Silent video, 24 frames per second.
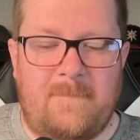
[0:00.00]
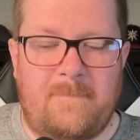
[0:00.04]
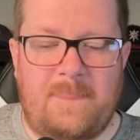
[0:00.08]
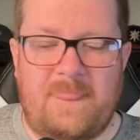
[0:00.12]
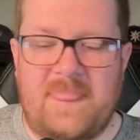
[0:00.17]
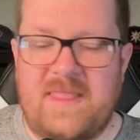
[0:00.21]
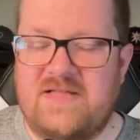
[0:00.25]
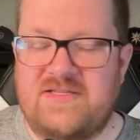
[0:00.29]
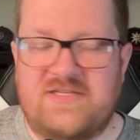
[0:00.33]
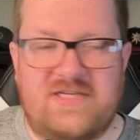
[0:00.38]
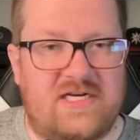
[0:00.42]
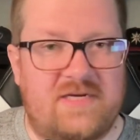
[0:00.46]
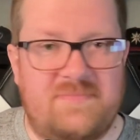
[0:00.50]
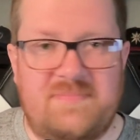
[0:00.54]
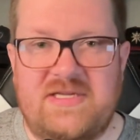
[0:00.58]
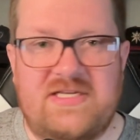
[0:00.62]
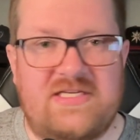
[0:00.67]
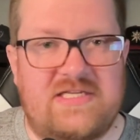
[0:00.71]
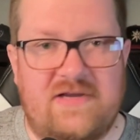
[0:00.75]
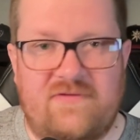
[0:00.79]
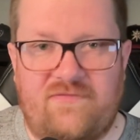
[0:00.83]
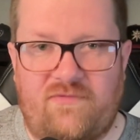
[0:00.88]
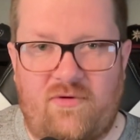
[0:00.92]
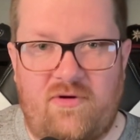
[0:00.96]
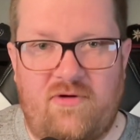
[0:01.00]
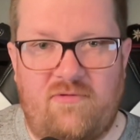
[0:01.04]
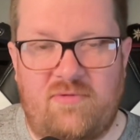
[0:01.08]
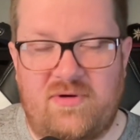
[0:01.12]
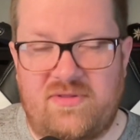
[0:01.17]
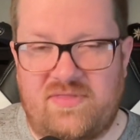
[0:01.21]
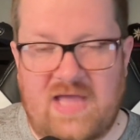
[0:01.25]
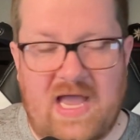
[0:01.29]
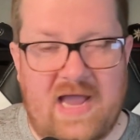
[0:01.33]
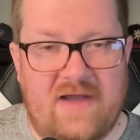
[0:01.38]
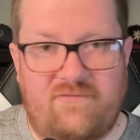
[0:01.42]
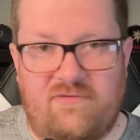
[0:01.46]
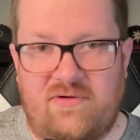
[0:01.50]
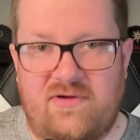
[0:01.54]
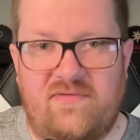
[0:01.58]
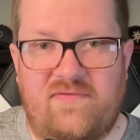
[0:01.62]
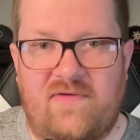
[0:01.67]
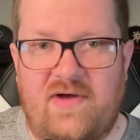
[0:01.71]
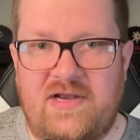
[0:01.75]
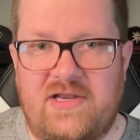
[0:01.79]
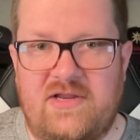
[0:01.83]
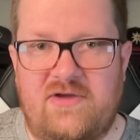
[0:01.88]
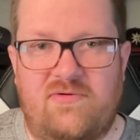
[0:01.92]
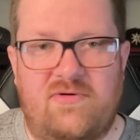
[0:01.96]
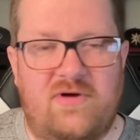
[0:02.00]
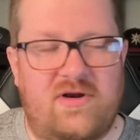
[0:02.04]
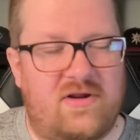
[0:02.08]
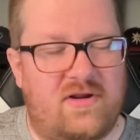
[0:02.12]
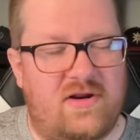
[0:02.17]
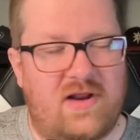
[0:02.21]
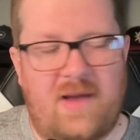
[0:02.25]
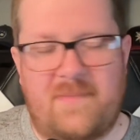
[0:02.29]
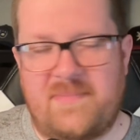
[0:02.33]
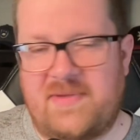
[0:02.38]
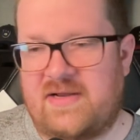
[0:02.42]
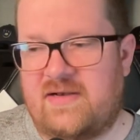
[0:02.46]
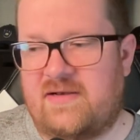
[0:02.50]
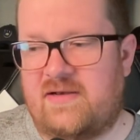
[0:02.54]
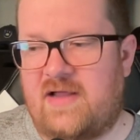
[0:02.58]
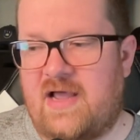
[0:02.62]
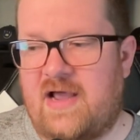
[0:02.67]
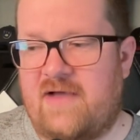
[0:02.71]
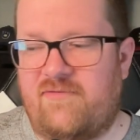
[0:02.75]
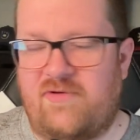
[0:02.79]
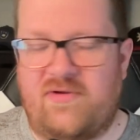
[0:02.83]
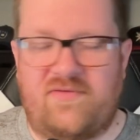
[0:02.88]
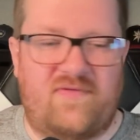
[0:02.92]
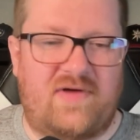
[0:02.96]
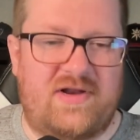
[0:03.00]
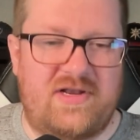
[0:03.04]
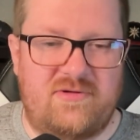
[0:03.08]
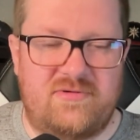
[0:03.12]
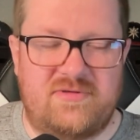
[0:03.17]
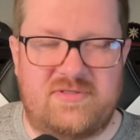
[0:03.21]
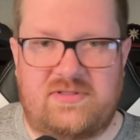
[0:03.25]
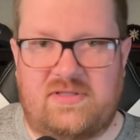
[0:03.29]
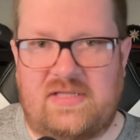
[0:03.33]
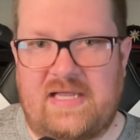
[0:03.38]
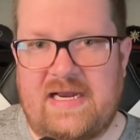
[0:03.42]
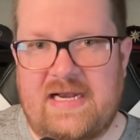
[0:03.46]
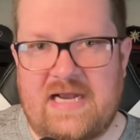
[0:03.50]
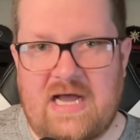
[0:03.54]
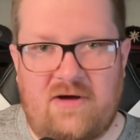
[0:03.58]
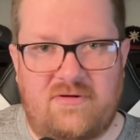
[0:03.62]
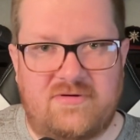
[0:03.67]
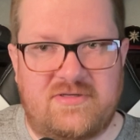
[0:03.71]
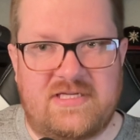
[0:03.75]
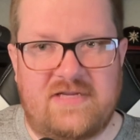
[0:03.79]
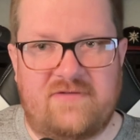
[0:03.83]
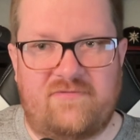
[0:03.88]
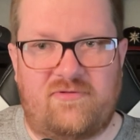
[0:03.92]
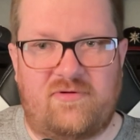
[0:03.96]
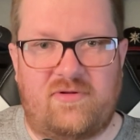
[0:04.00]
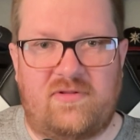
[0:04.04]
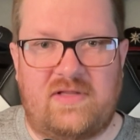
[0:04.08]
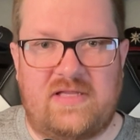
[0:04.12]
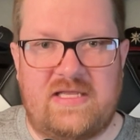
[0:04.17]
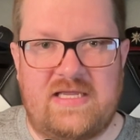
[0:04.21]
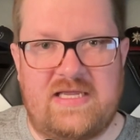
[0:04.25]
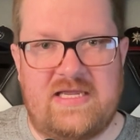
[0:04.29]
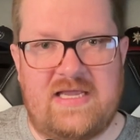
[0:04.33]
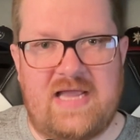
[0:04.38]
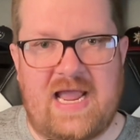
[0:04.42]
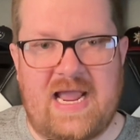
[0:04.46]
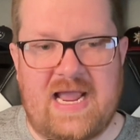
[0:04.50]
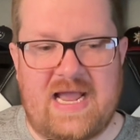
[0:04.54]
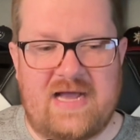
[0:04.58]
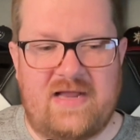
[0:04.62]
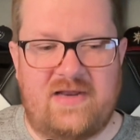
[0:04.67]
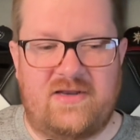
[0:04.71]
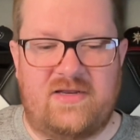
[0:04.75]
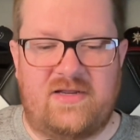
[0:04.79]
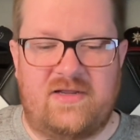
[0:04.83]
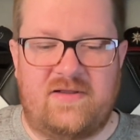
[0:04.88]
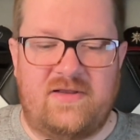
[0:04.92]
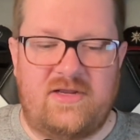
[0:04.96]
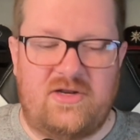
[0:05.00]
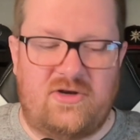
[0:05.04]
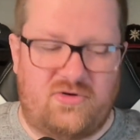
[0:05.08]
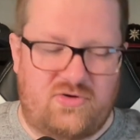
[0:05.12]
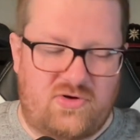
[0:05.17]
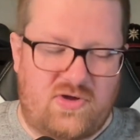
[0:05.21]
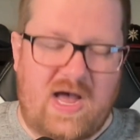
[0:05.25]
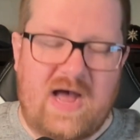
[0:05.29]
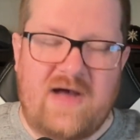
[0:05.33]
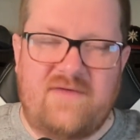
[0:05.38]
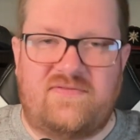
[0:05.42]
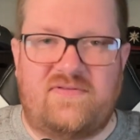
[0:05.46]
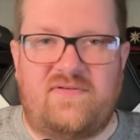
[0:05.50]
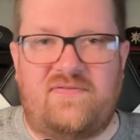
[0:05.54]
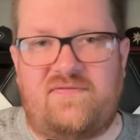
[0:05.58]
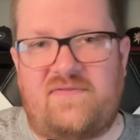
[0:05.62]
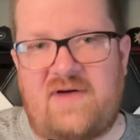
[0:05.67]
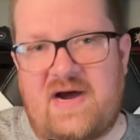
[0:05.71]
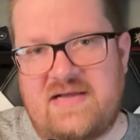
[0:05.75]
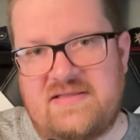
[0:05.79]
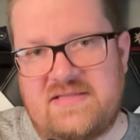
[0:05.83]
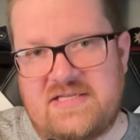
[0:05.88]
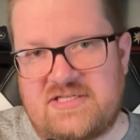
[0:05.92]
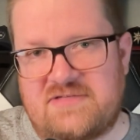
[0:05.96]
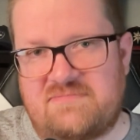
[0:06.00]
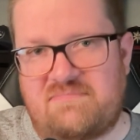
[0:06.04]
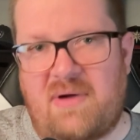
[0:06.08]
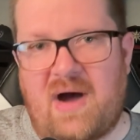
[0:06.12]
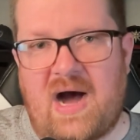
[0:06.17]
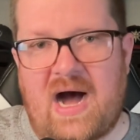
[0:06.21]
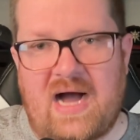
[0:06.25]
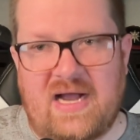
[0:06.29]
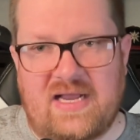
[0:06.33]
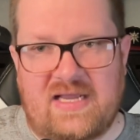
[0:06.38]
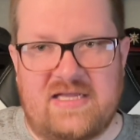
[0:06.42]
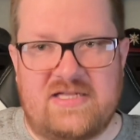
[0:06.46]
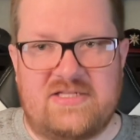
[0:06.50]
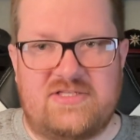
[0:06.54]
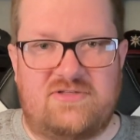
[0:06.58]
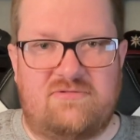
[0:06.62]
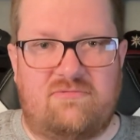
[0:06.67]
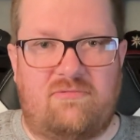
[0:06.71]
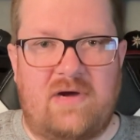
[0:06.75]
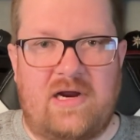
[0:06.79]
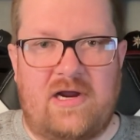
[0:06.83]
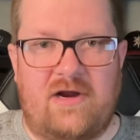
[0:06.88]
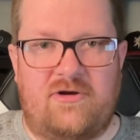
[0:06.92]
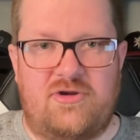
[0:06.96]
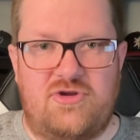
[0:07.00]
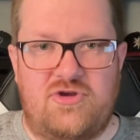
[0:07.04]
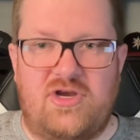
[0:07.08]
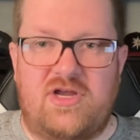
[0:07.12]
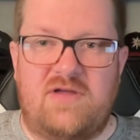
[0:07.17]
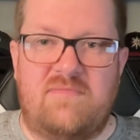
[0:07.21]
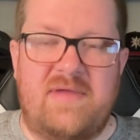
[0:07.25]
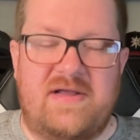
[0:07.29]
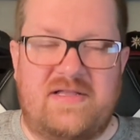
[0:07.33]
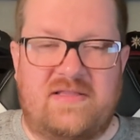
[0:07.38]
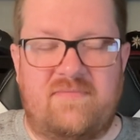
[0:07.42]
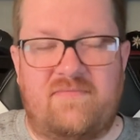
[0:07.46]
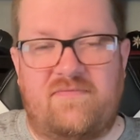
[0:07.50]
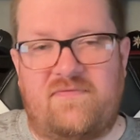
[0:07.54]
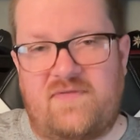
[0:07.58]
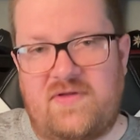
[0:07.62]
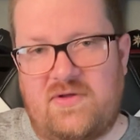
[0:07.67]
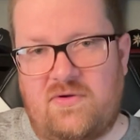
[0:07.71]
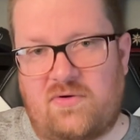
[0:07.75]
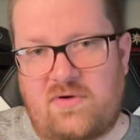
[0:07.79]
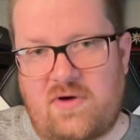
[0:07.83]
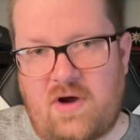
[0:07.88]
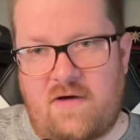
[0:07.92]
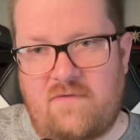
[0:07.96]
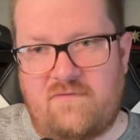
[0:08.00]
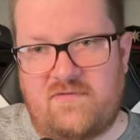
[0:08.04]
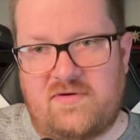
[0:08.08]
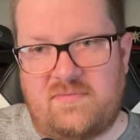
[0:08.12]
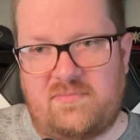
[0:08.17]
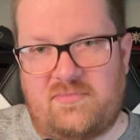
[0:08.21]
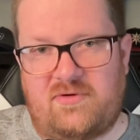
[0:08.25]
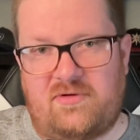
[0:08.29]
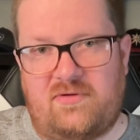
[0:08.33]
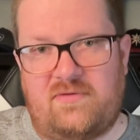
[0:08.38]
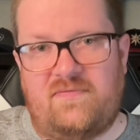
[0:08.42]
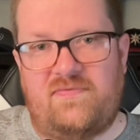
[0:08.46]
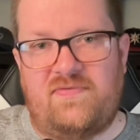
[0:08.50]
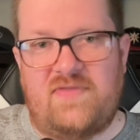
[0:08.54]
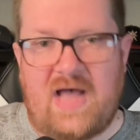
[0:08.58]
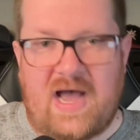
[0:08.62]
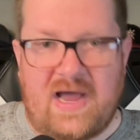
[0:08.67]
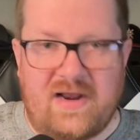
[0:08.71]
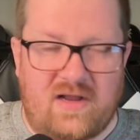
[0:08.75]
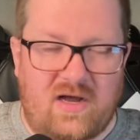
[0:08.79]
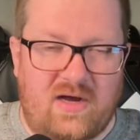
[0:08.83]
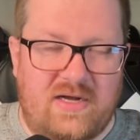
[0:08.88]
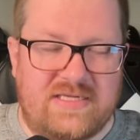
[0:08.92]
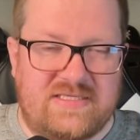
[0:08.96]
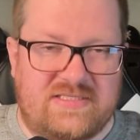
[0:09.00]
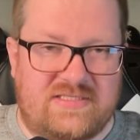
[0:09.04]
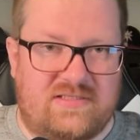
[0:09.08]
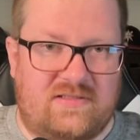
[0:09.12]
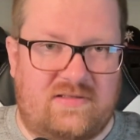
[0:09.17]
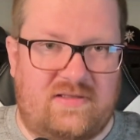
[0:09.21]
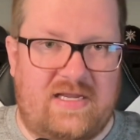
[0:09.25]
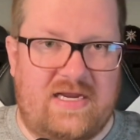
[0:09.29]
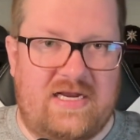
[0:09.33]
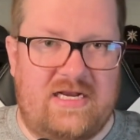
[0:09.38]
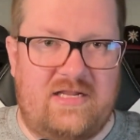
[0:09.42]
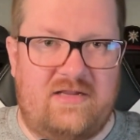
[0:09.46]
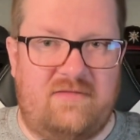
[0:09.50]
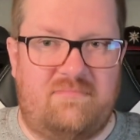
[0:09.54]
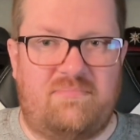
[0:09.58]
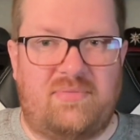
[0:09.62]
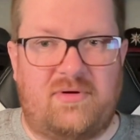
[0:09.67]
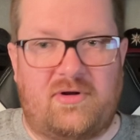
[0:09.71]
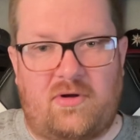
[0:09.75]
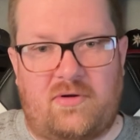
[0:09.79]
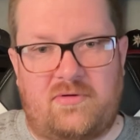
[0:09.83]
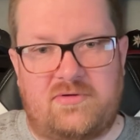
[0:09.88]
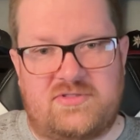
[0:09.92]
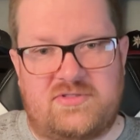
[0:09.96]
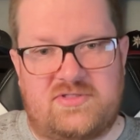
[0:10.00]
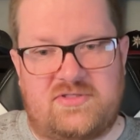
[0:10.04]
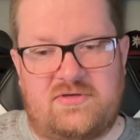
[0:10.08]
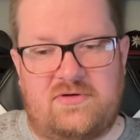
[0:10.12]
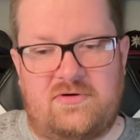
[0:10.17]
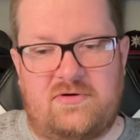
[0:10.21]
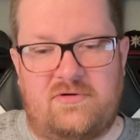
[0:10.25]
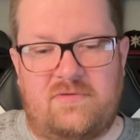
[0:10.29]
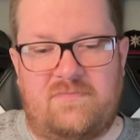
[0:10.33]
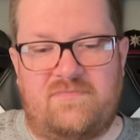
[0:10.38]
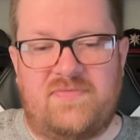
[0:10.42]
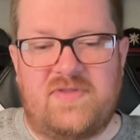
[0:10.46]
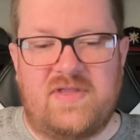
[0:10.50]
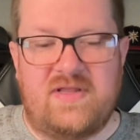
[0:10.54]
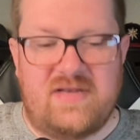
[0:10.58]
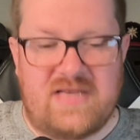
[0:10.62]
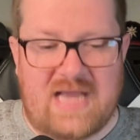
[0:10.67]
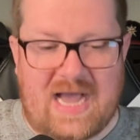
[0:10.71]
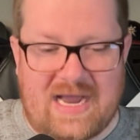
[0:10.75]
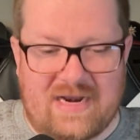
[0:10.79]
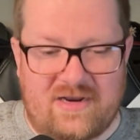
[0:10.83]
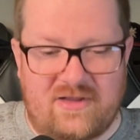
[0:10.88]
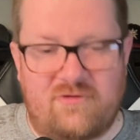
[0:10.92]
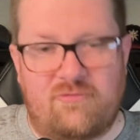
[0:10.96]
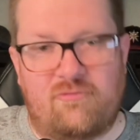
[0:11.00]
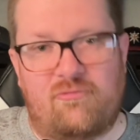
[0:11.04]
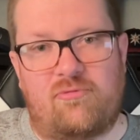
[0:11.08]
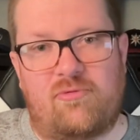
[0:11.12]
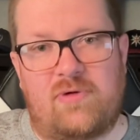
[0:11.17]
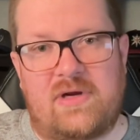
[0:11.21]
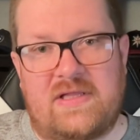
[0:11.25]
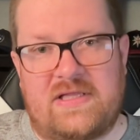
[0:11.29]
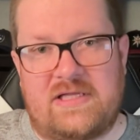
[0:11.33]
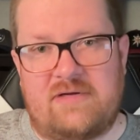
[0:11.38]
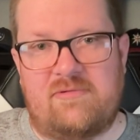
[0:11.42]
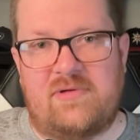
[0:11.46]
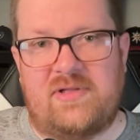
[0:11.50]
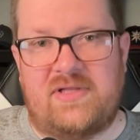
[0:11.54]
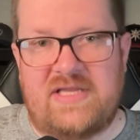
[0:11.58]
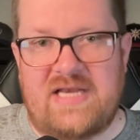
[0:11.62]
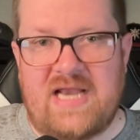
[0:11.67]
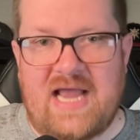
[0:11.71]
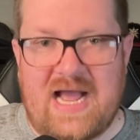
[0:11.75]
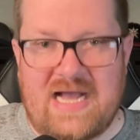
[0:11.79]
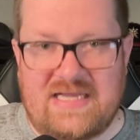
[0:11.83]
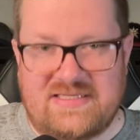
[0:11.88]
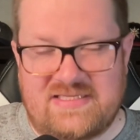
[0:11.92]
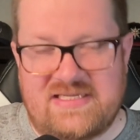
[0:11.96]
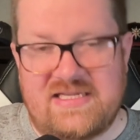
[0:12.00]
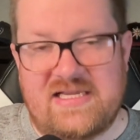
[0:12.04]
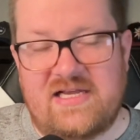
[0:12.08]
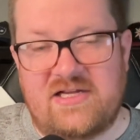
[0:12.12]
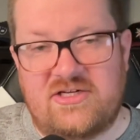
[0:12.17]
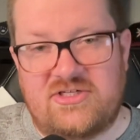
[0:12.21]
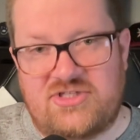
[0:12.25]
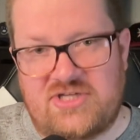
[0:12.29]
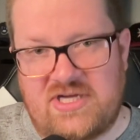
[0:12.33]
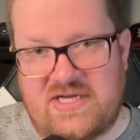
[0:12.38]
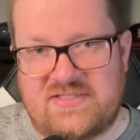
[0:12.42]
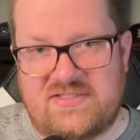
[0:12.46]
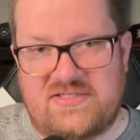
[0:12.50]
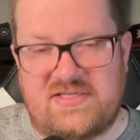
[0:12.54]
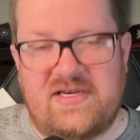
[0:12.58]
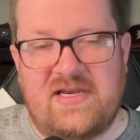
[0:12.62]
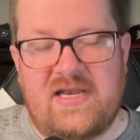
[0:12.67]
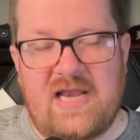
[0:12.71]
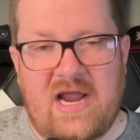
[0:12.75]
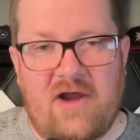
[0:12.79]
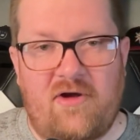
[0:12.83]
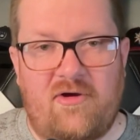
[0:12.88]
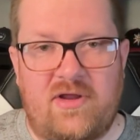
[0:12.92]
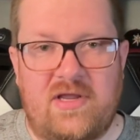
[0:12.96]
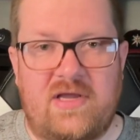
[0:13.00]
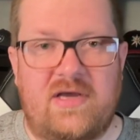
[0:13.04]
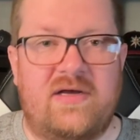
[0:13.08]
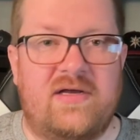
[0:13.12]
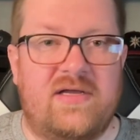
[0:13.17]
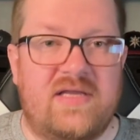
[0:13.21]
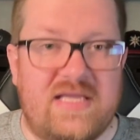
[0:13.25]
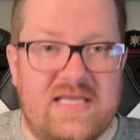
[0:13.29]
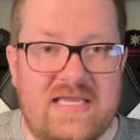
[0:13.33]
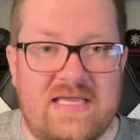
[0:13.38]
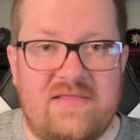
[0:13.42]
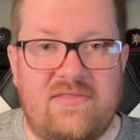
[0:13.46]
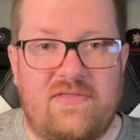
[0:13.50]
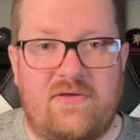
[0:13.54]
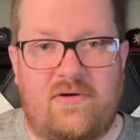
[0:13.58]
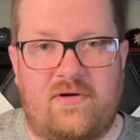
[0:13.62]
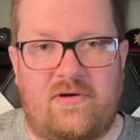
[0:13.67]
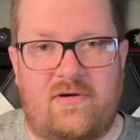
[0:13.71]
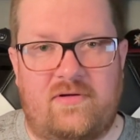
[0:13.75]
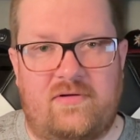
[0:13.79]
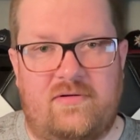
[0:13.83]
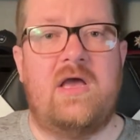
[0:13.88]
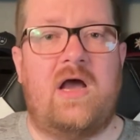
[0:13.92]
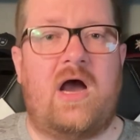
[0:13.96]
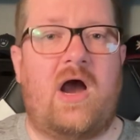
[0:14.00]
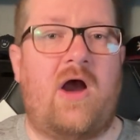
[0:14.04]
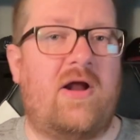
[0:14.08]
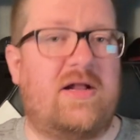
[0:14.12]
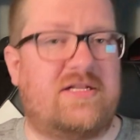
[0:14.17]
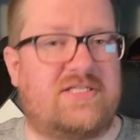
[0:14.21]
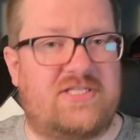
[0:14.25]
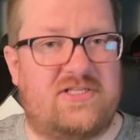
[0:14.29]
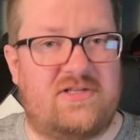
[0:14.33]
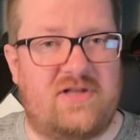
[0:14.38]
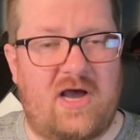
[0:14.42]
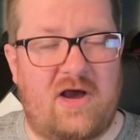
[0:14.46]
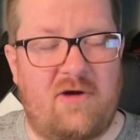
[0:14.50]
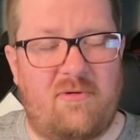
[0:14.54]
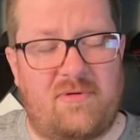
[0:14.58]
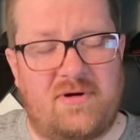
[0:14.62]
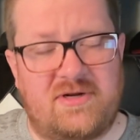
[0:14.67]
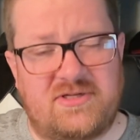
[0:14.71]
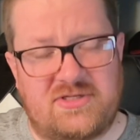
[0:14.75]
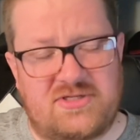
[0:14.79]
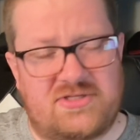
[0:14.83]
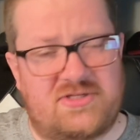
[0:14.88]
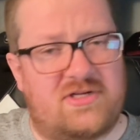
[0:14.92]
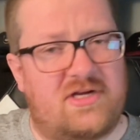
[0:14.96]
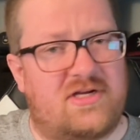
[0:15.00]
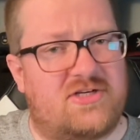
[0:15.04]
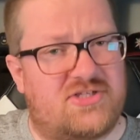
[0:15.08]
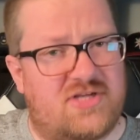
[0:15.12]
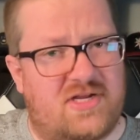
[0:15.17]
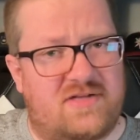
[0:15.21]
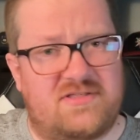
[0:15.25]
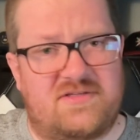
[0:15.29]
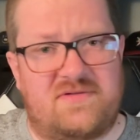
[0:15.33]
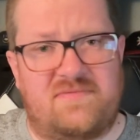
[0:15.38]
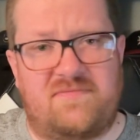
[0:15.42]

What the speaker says: is going to be different with every venue. And I mean, every venue is laid out differently, and you'll have to find these pockets where you can make them feel comfortable, not isolated, but also not a really, really nasty congested area either. All right, so now I wanted to touch on some